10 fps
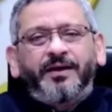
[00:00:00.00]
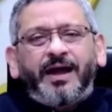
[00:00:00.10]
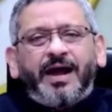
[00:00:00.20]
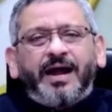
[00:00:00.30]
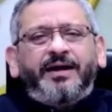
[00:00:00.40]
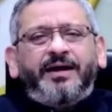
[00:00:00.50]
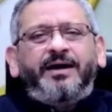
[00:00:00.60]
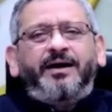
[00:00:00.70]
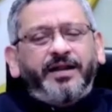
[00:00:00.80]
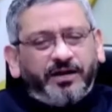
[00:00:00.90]
and
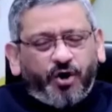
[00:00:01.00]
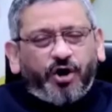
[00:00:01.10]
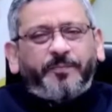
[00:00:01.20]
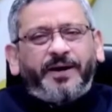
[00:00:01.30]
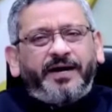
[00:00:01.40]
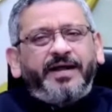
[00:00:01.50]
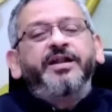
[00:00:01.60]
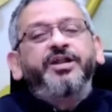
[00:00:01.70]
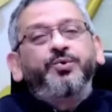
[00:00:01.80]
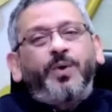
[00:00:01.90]
incorporating
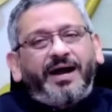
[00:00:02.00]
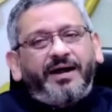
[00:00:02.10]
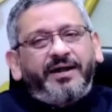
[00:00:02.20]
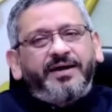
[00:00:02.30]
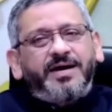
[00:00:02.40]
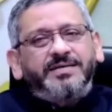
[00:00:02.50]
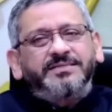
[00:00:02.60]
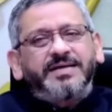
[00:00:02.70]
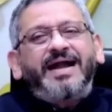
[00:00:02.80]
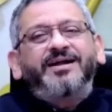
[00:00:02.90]
new ideas
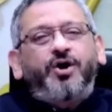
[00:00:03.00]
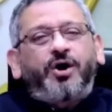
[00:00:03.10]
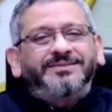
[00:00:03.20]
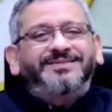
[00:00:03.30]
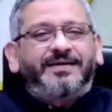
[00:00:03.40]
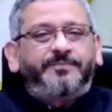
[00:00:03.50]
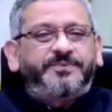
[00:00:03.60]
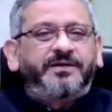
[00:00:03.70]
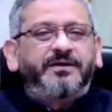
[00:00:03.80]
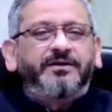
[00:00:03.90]
and
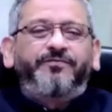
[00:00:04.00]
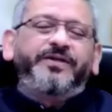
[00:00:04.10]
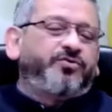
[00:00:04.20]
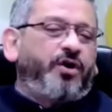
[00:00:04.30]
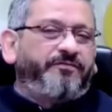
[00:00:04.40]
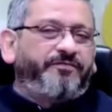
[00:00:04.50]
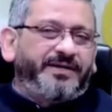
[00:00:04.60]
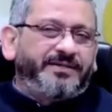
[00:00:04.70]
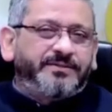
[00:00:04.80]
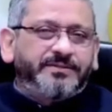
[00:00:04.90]
concepts with confidence.